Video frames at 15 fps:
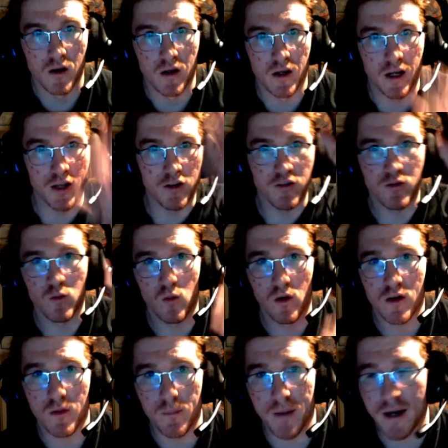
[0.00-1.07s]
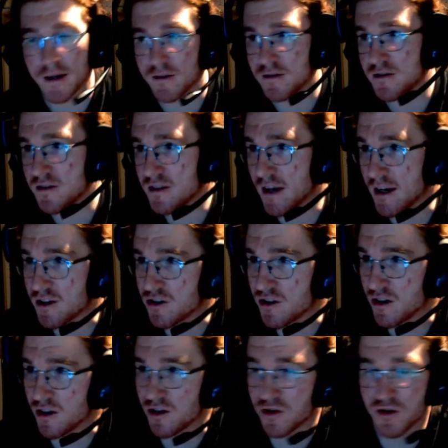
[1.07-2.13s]
Hey there and welcome back. This is actually
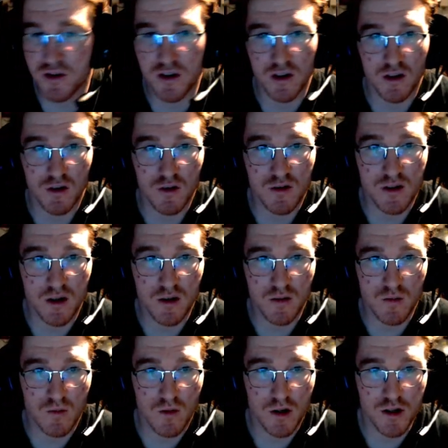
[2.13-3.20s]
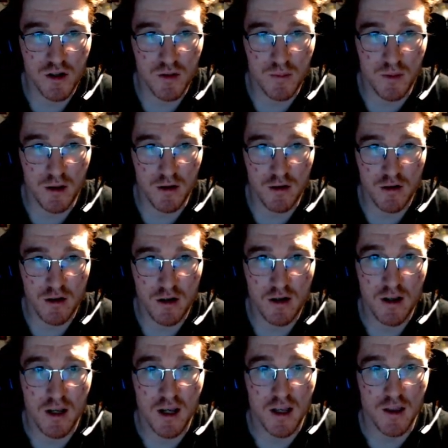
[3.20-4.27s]
interesting news out of Russia,
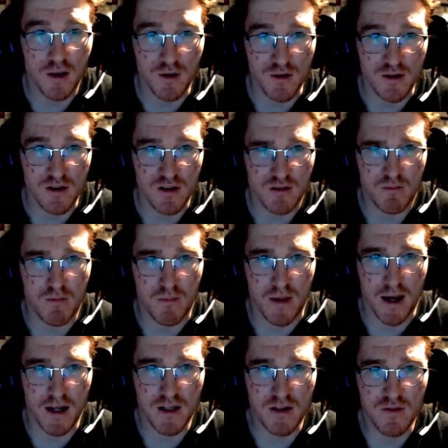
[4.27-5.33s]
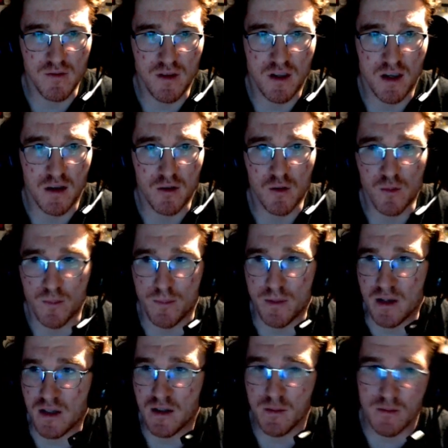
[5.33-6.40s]
Belgorod. There's these massive yellow
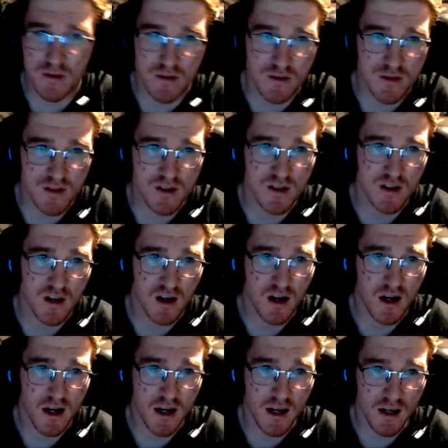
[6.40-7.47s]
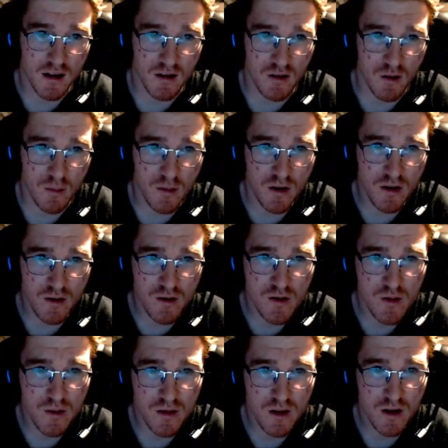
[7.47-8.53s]
beams in the sky. Nobody knows
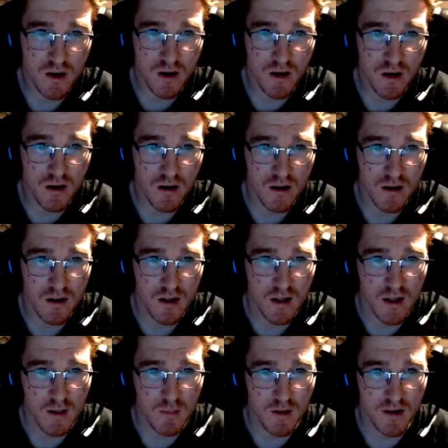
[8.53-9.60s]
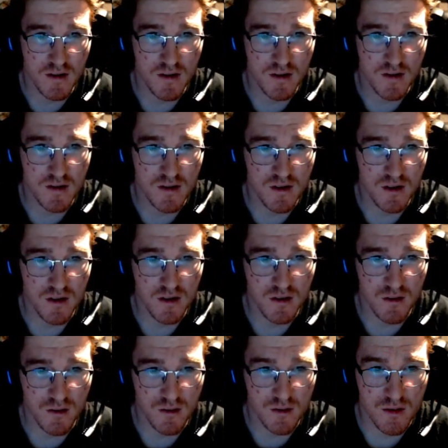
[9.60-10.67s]
what they are, but as you can see,
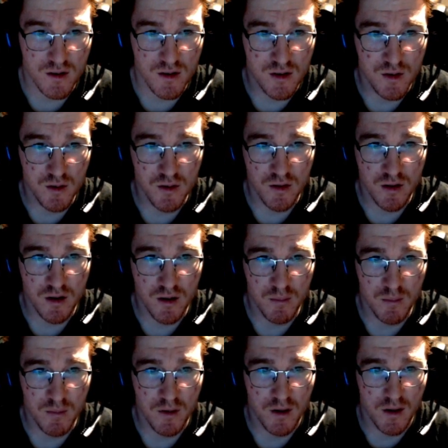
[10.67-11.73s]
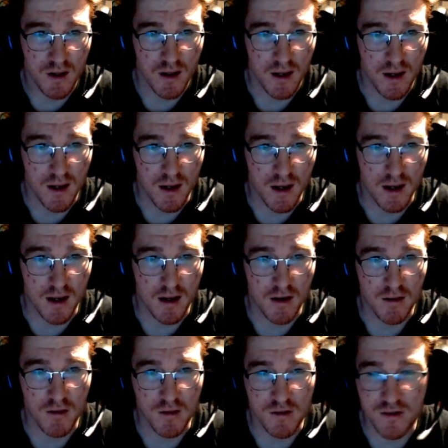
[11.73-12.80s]
there's two of them, and
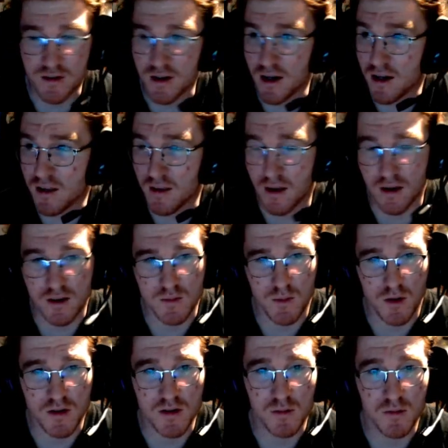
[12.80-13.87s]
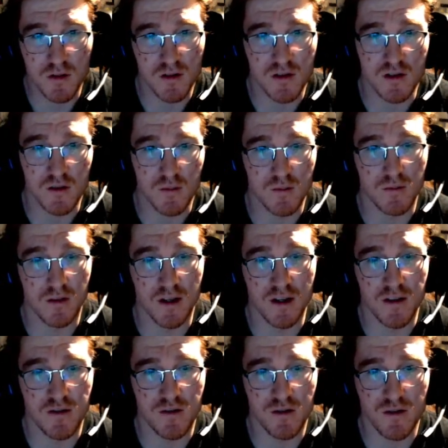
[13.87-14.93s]
they're stating that it's possibly some
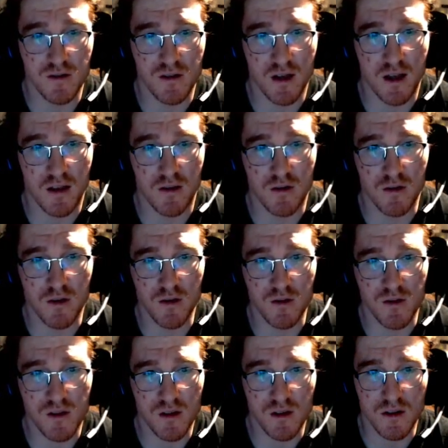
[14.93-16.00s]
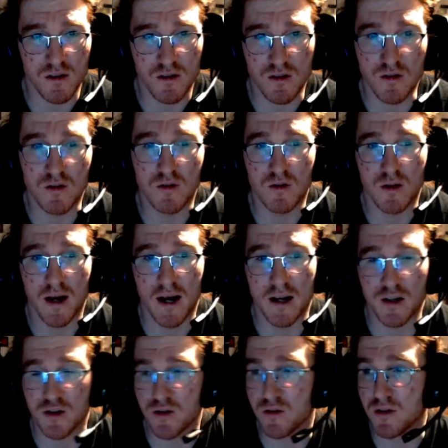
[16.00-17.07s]
lasers that they're using to
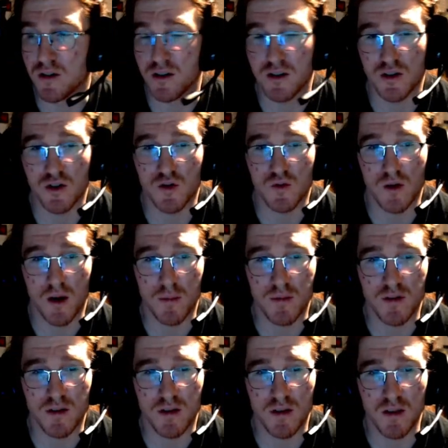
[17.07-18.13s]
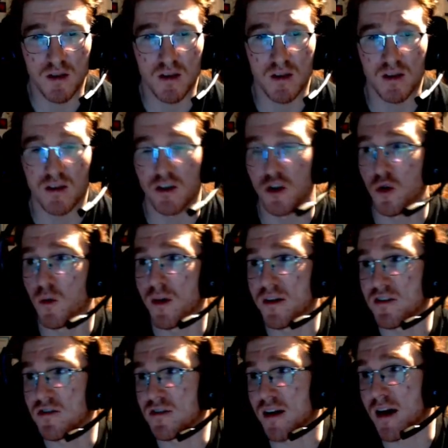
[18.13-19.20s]
actually disrupt the US
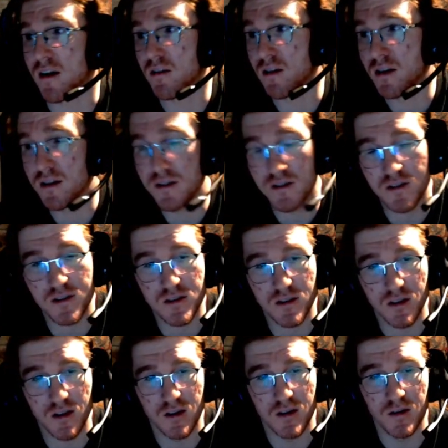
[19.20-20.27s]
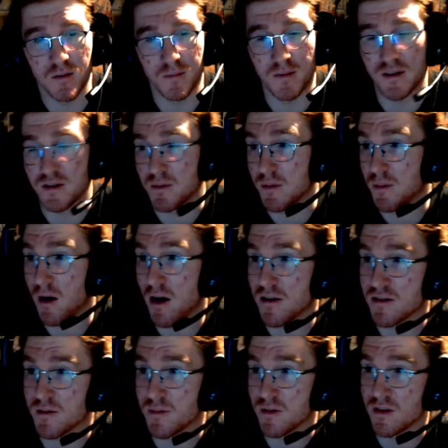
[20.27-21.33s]
satellites. That's a
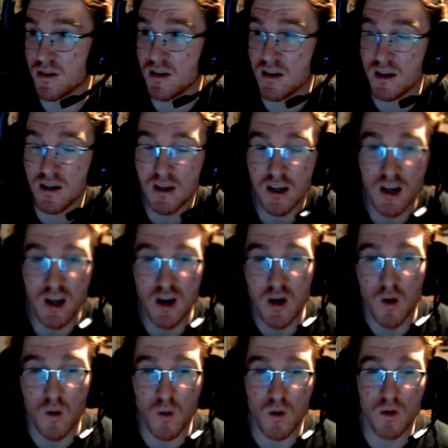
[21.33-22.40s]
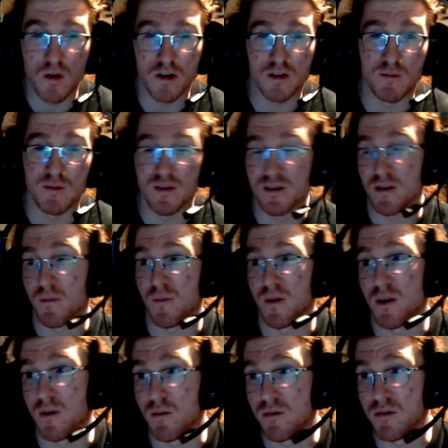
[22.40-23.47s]
possibility. Or it could be something
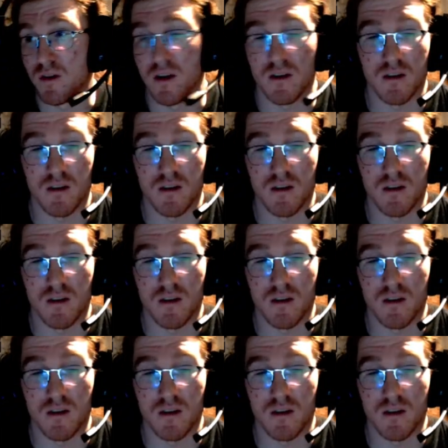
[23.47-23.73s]
completely